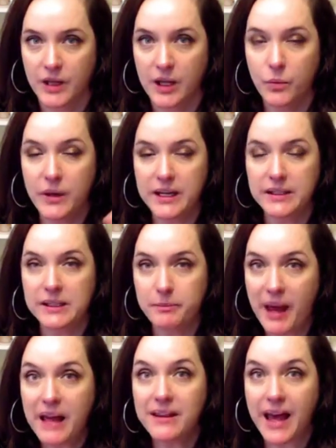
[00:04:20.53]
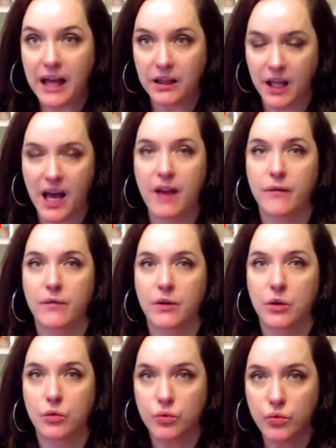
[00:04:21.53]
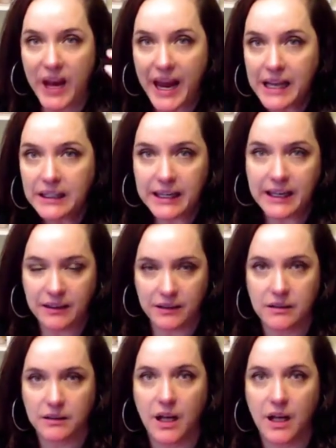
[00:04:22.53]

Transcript: And we can spend that life railing